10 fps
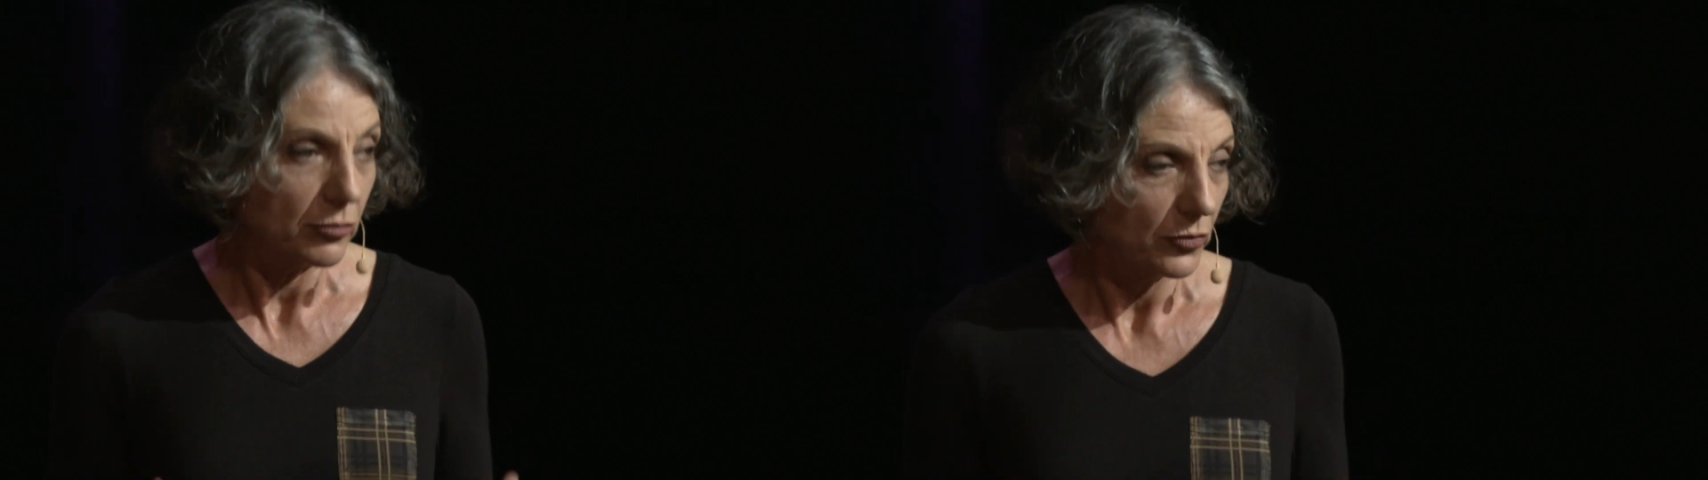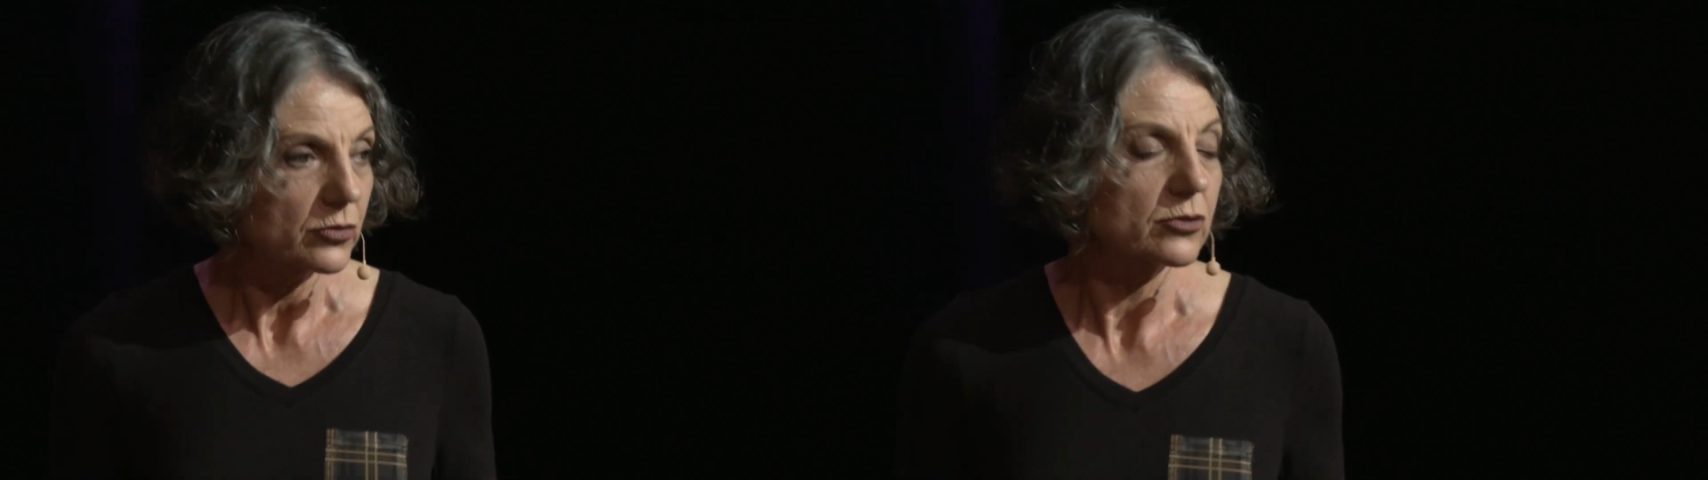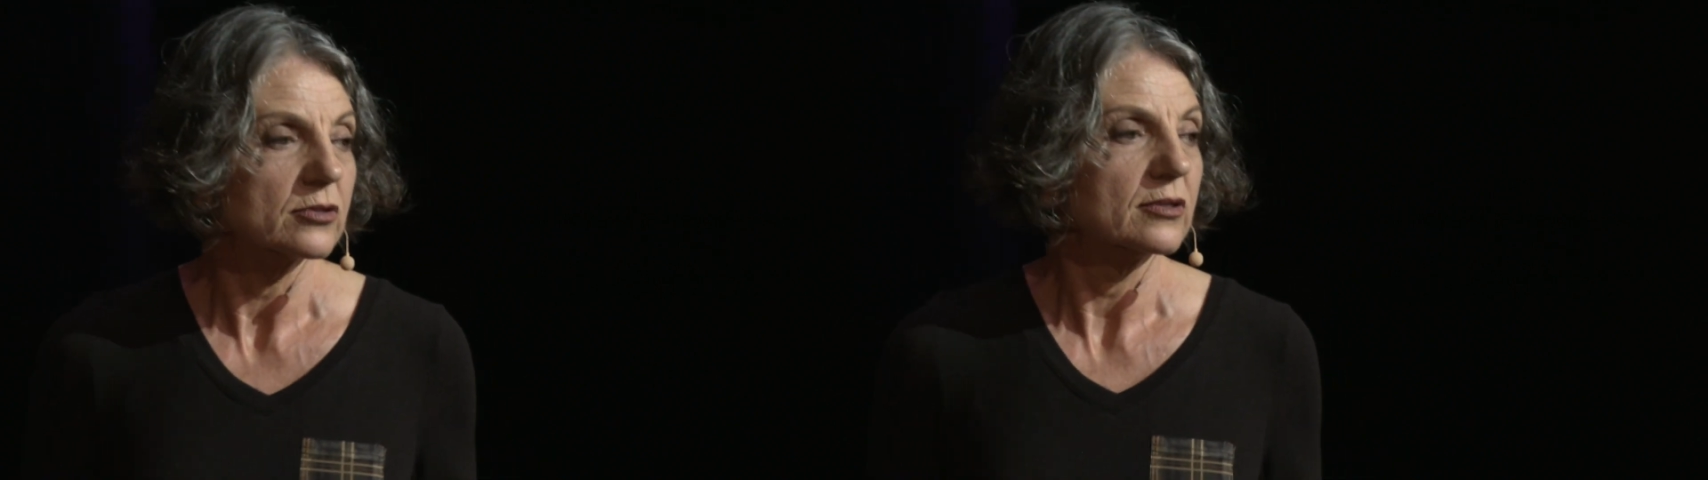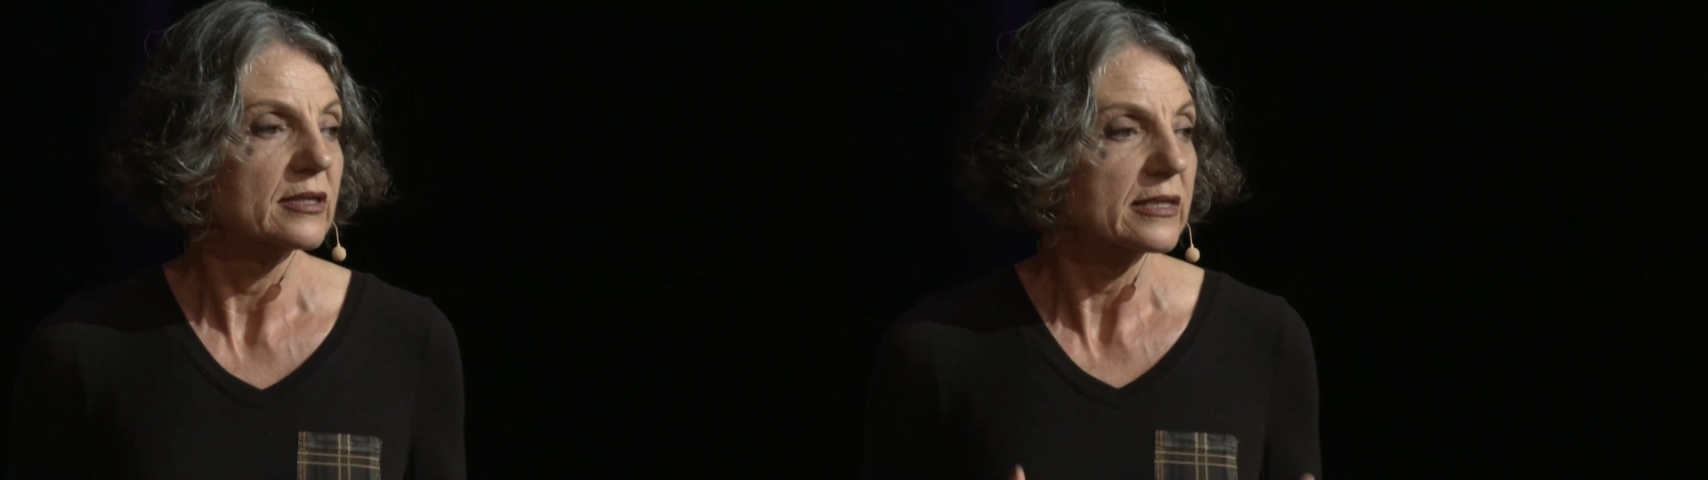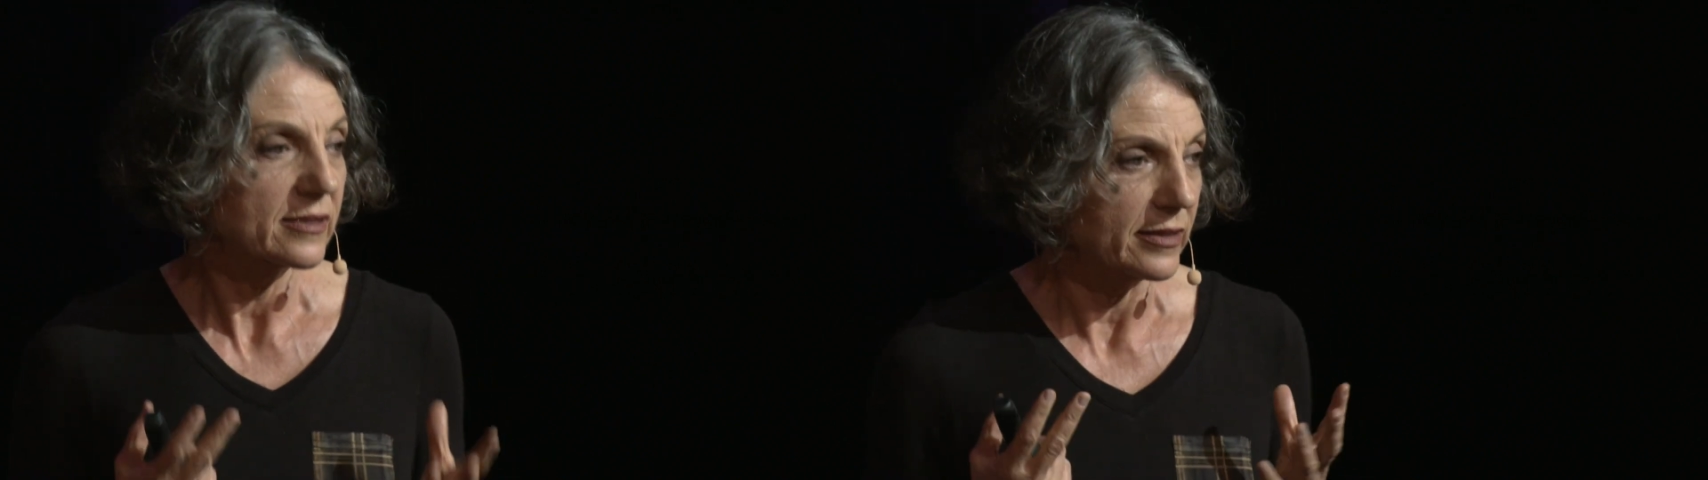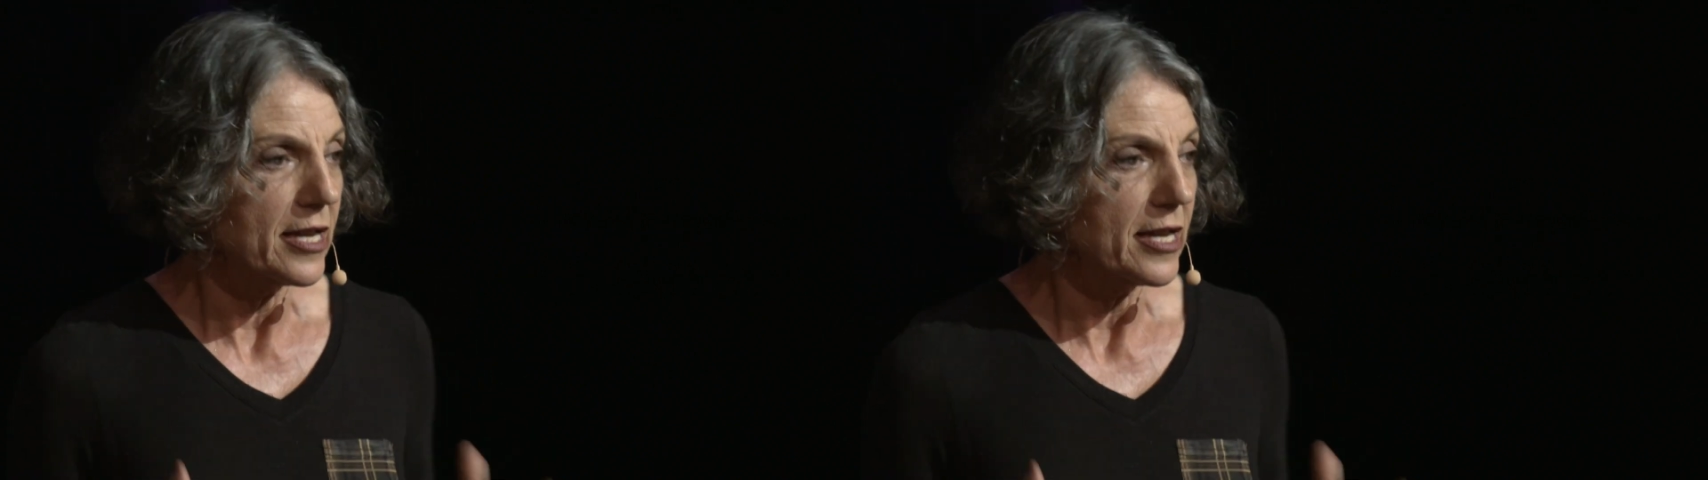we wouldn't be who we